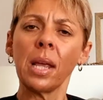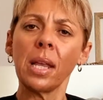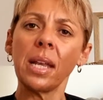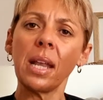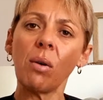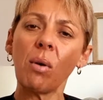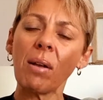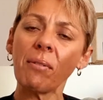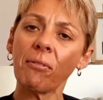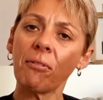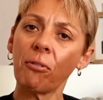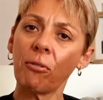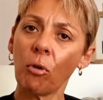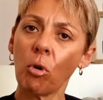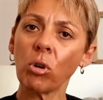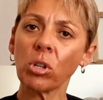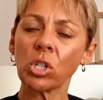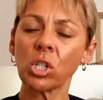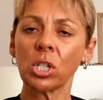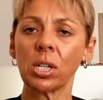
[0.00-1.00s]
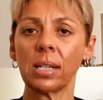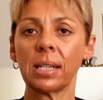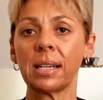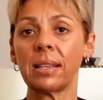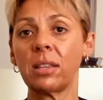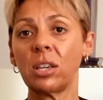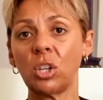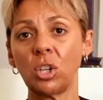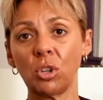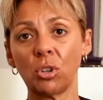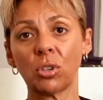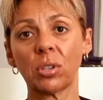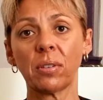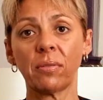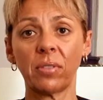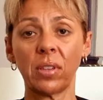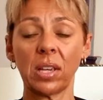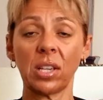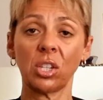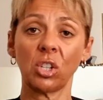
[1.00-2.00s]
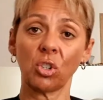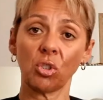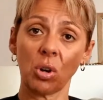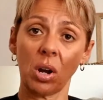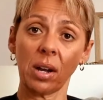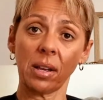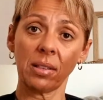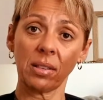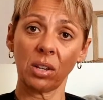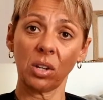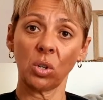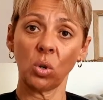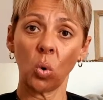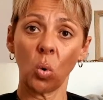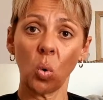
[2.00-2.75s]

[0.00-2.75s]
Now, unfortunately, the use of these drugs can